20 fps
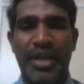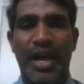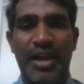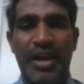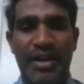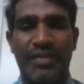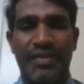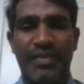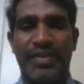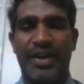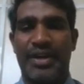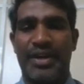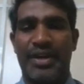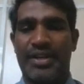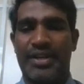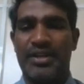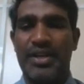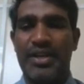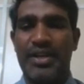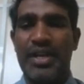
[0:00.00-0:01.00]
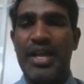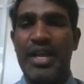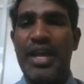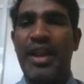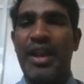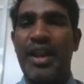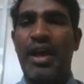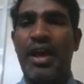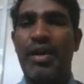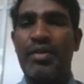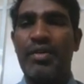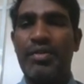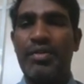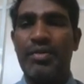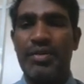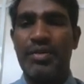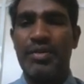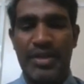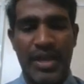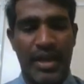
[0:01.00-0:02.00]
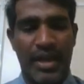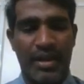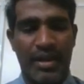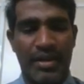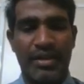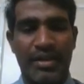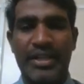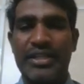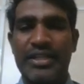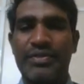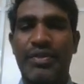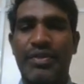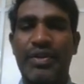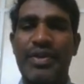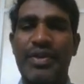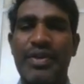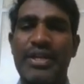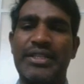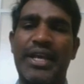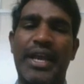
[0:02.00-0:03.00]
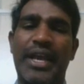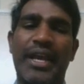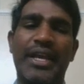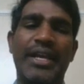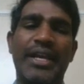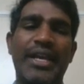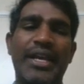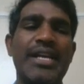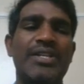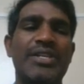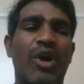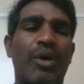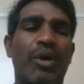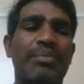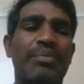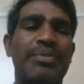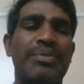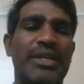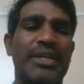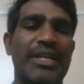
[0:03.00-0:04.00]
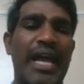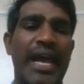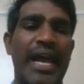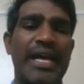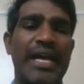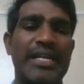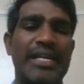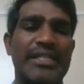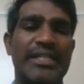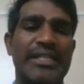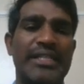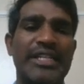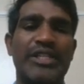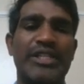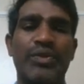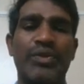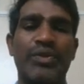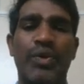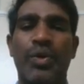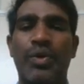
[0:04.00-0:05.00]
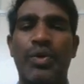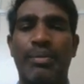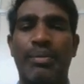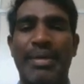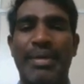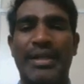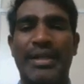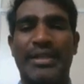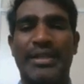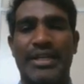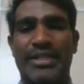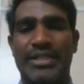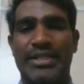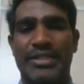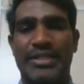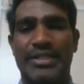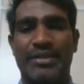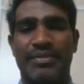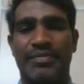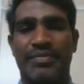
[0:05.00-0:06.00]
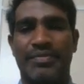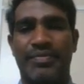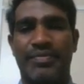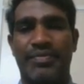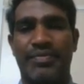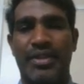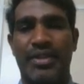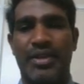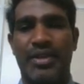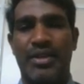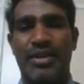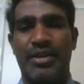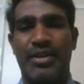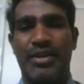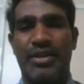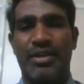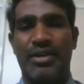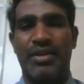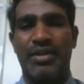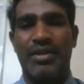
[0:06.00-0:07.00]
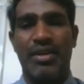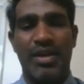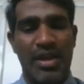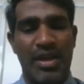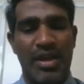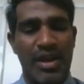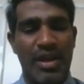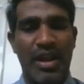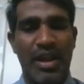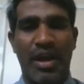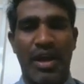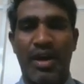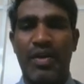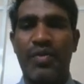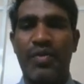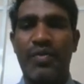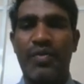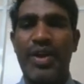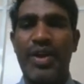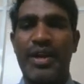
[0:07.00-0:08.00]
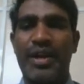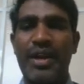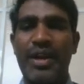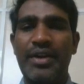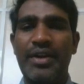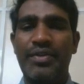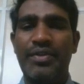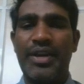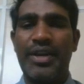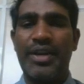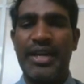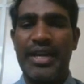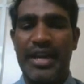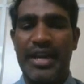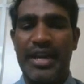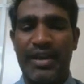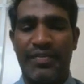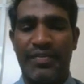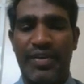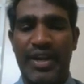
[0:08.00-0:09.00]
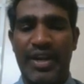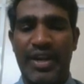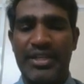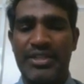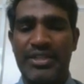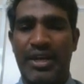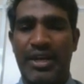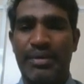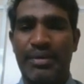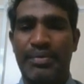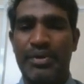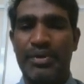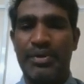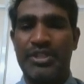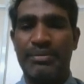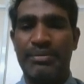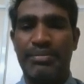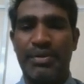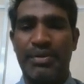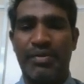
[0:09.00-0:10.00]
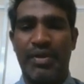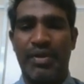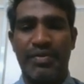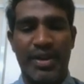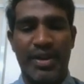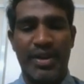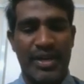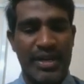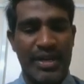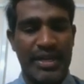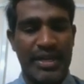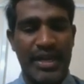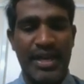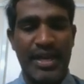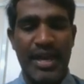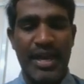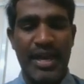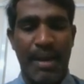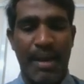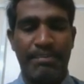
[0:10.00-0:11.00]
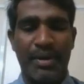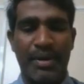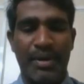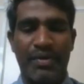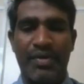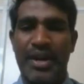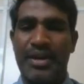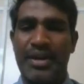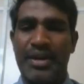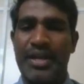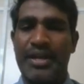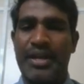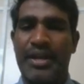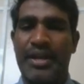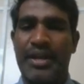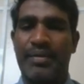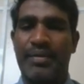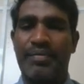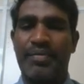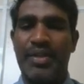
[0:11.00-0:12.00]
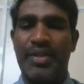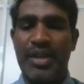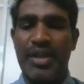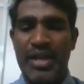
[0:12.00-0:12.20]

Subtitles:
Are different. Now, yeah, that's what we are saying. Each object has its own methods. Now we are trying to take here, for example, simple one we are taking, upper we are taking.